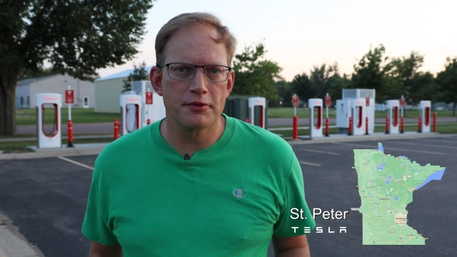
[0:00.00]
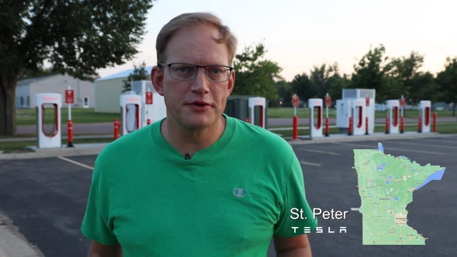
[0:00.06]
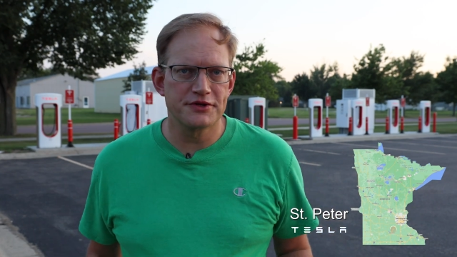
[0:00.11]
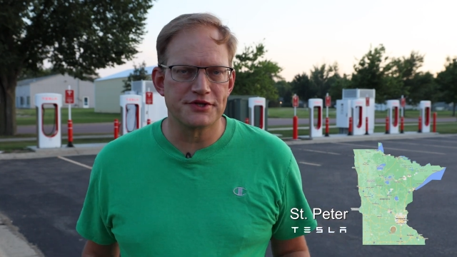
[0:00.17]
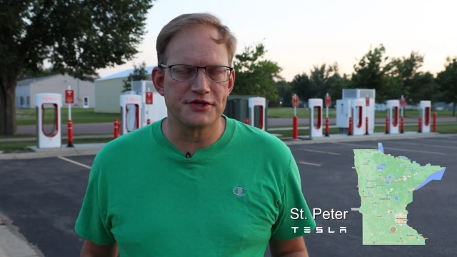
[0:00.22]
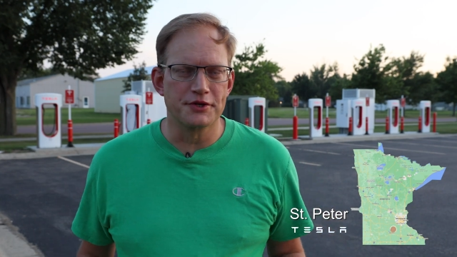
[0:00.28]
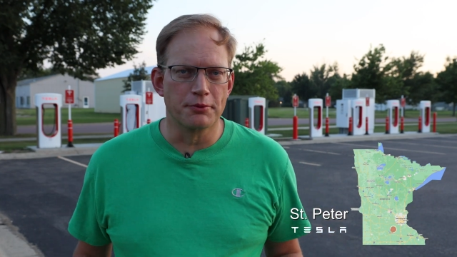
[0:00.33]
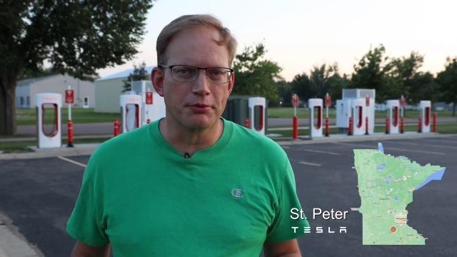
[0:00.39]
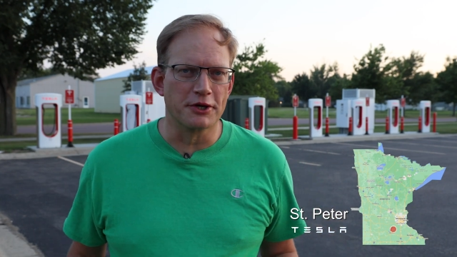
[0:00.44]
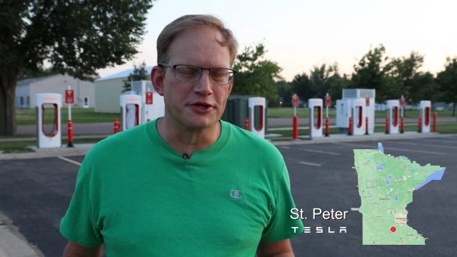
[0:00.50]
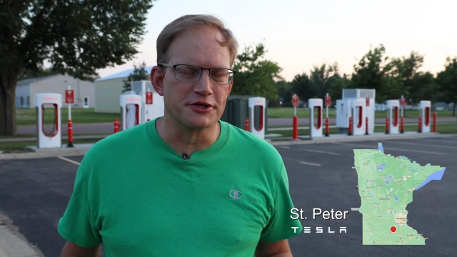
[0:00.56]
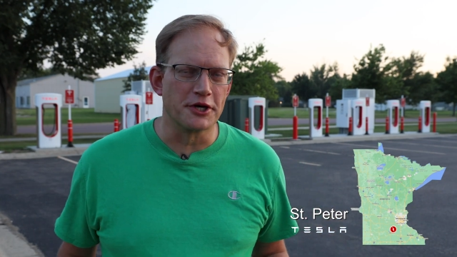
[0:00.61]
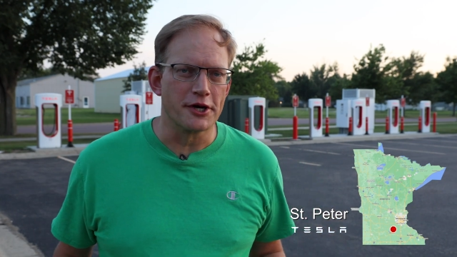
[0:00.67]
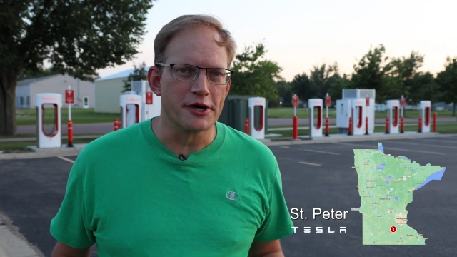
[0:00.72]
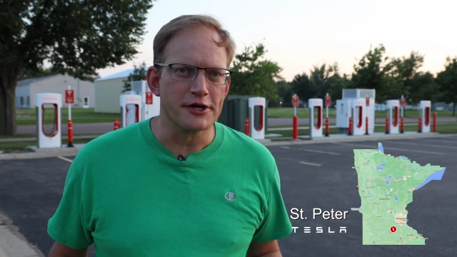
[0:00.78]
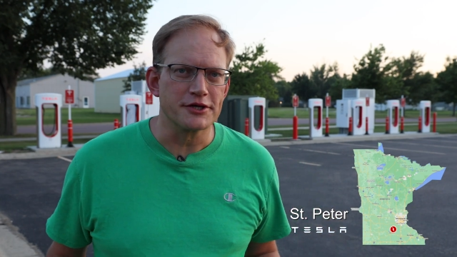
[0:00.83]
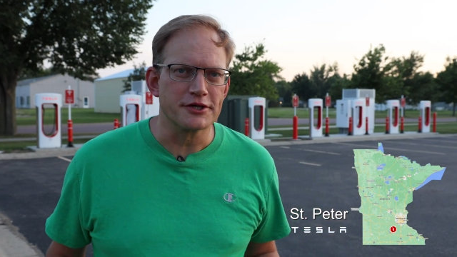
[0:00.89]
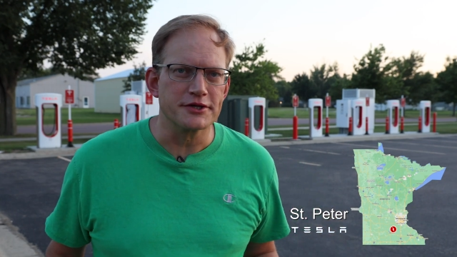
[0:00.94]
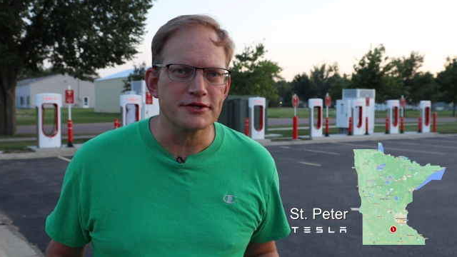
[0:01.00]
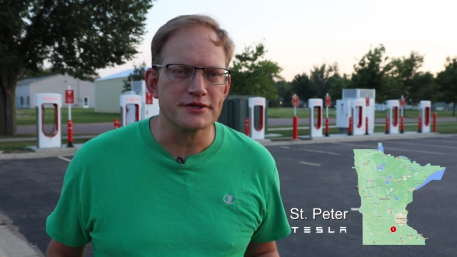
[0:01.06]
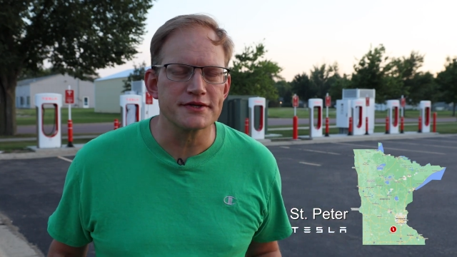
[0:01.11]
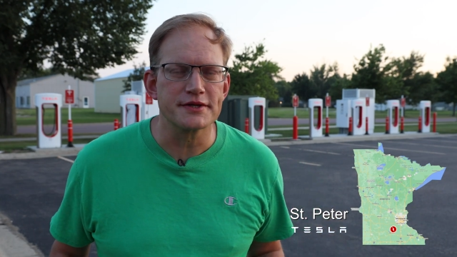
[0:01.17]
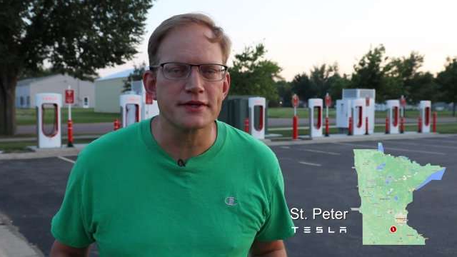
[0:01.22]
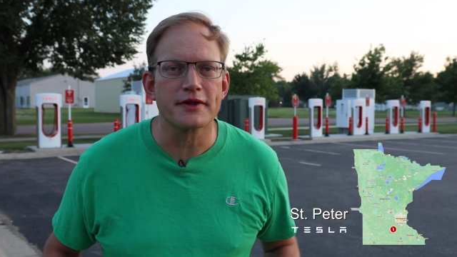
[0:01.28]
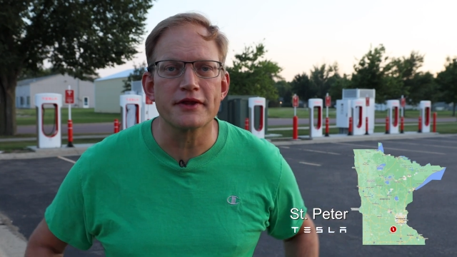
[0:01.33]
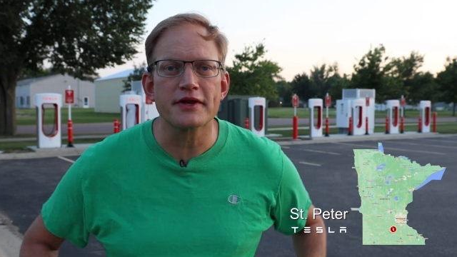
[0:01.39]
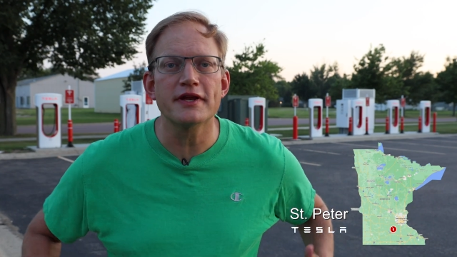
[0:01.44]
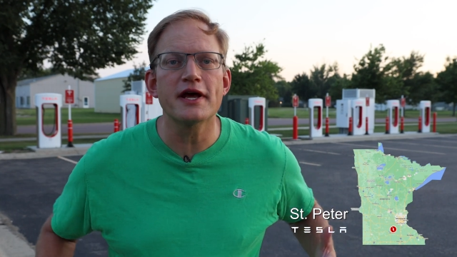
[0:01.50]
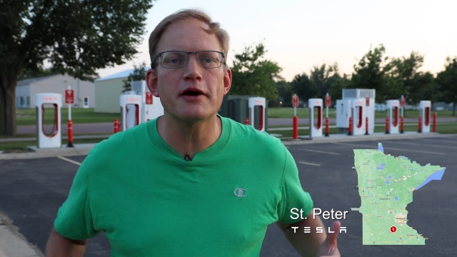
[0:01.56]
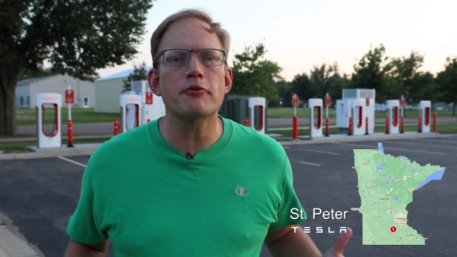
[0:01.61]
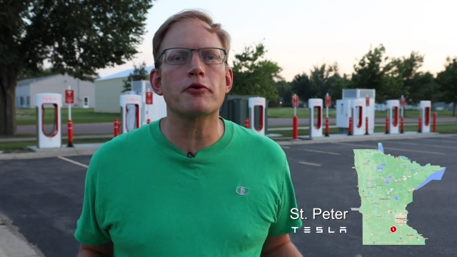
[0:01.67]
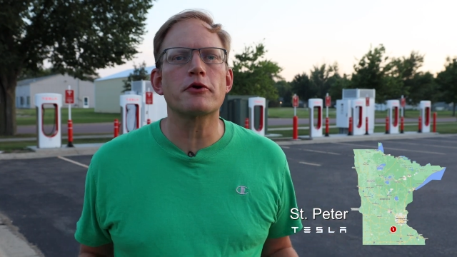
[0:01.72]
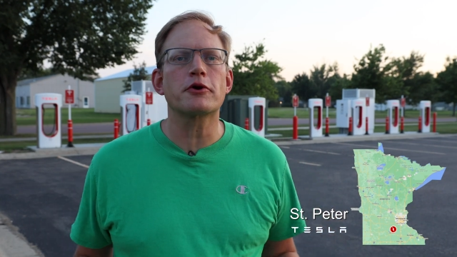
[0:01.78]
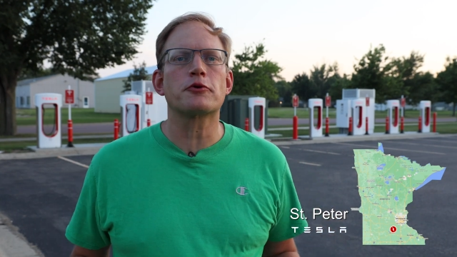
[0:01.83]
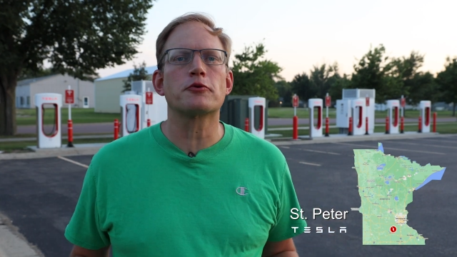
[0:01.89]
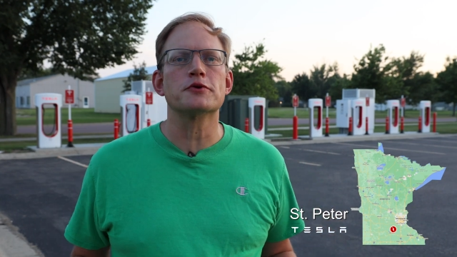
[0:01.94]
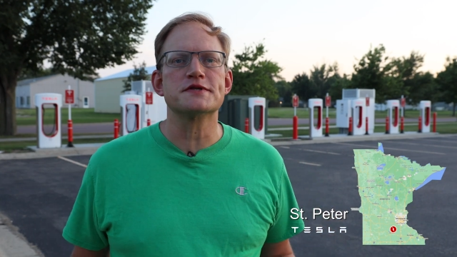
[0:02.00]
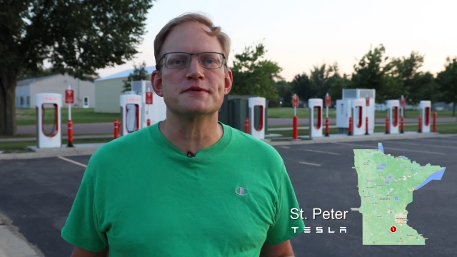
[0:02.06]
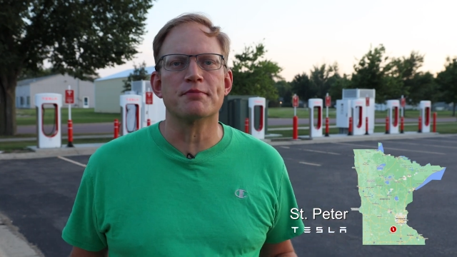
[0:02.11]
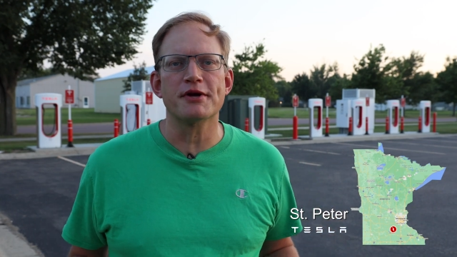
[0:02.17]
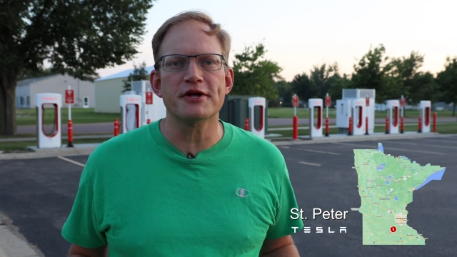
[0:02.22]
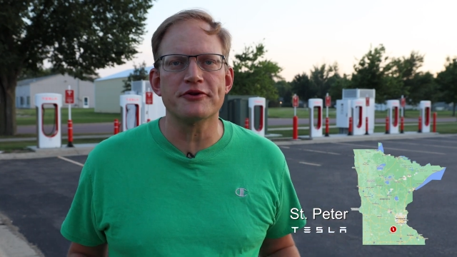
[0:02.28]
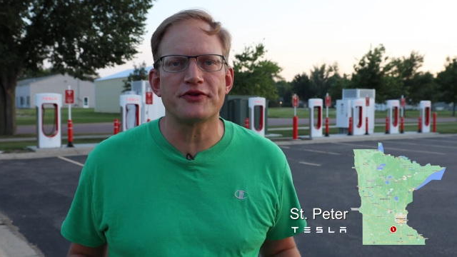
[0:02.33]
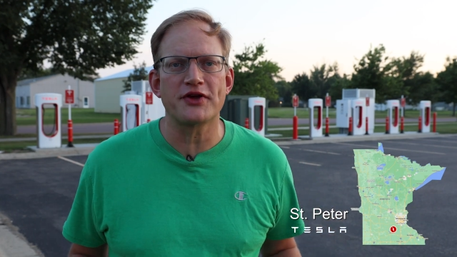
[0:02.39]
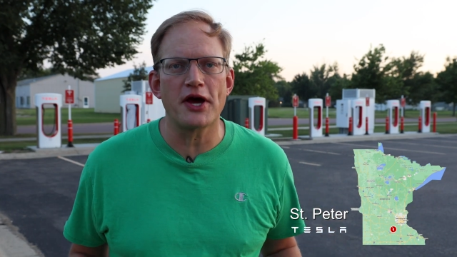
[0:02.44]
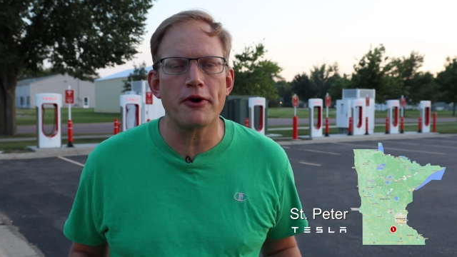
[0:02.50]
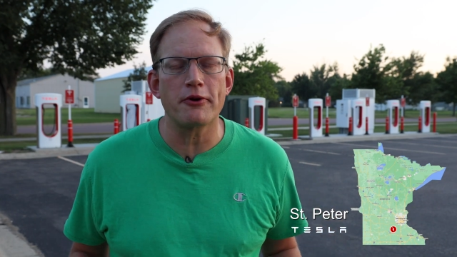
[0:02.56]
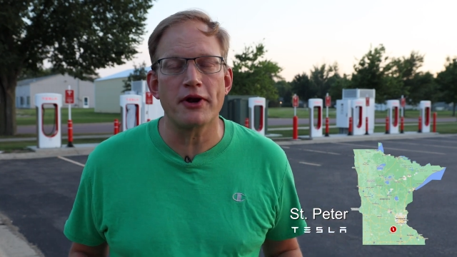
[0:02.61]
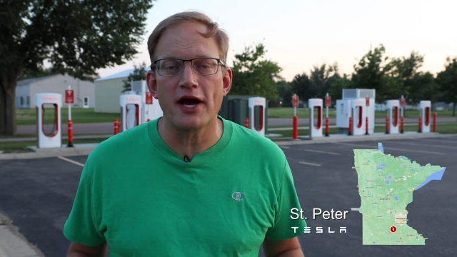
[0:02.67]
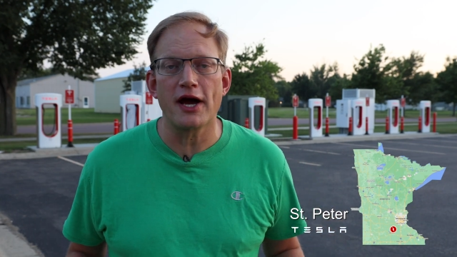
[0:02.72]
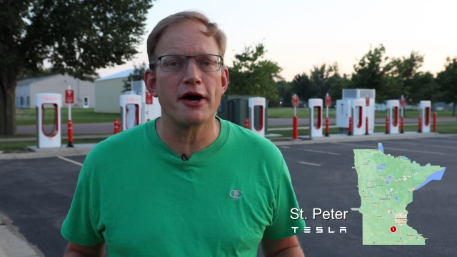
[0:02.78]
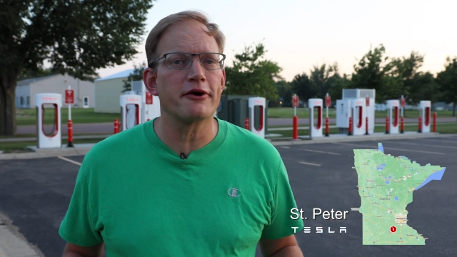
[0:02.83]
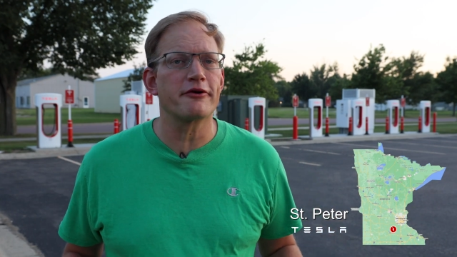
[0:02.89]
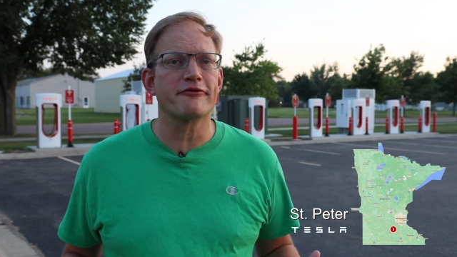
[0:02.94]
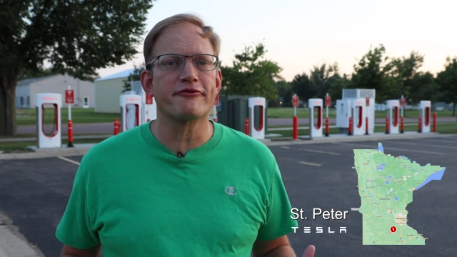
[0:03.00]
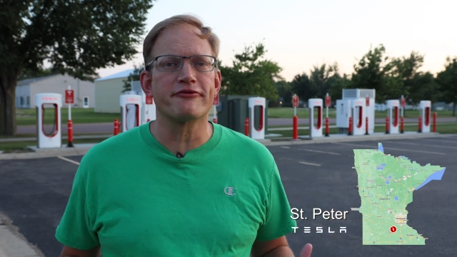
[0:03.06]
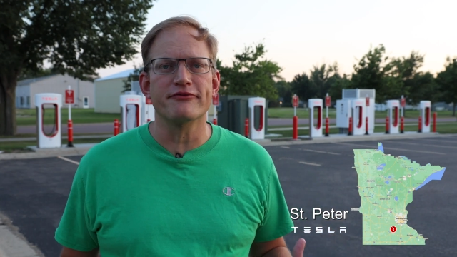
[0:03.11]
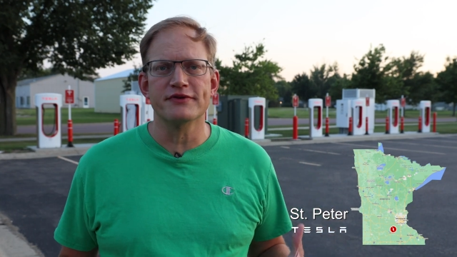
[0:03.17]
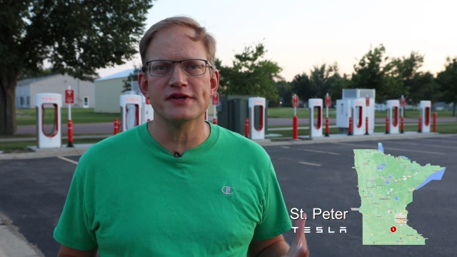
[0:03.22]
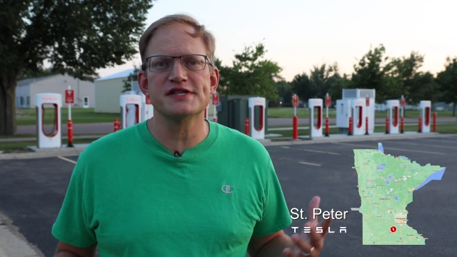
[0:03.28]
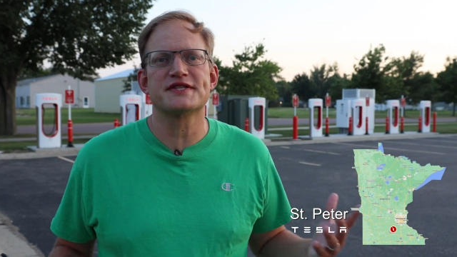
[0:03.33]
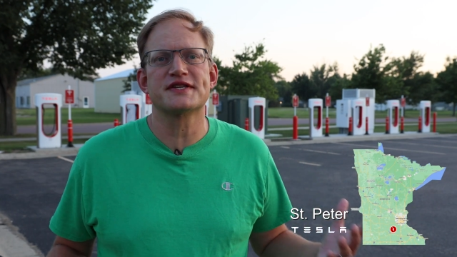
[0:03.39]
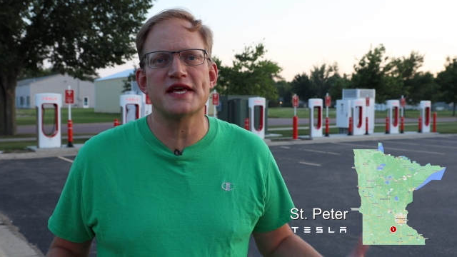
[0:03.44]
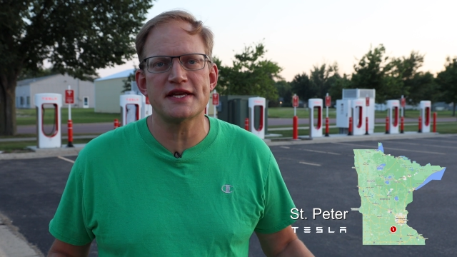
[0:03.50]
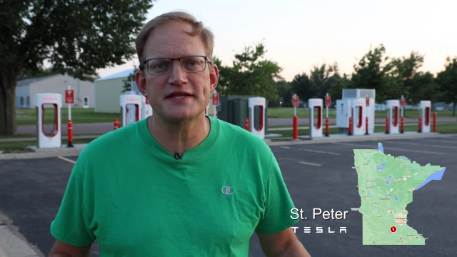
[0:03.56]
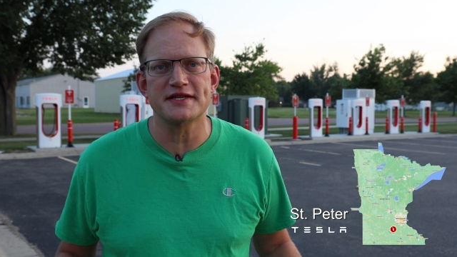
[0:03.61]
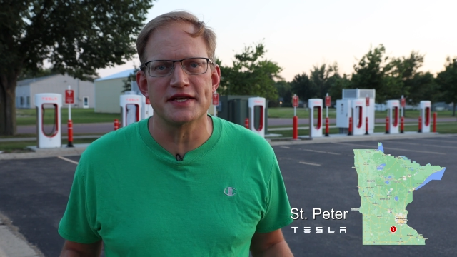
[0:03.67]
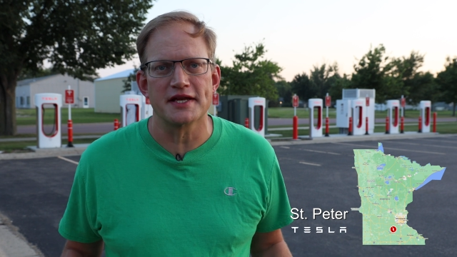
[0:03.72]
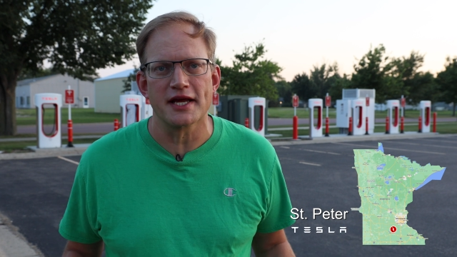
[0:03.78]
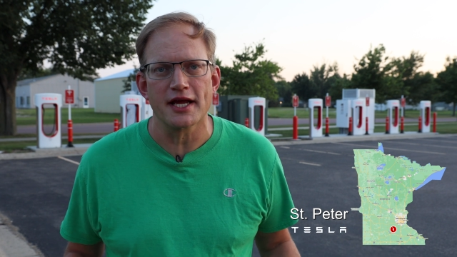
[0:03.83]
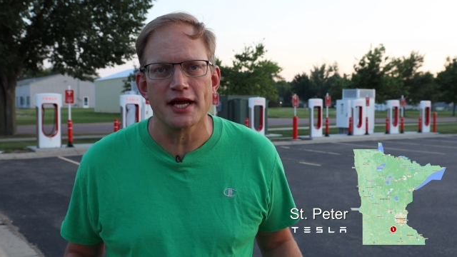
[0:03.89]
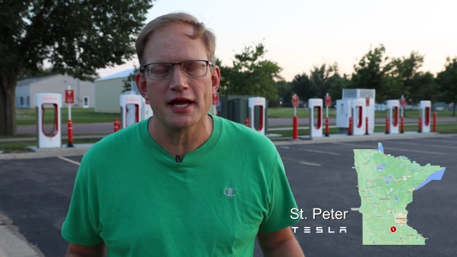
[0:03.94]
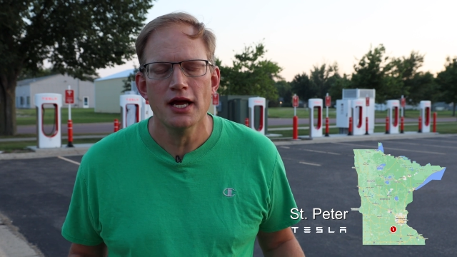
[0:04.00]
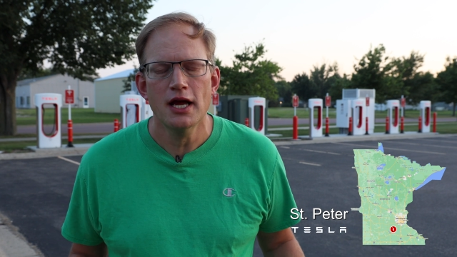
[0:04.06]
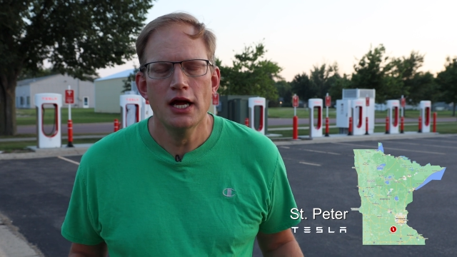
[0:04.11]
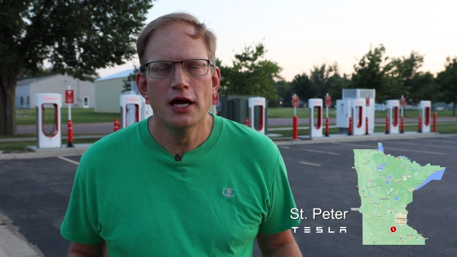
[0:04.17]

with superchargers. The network was built out out of necessity.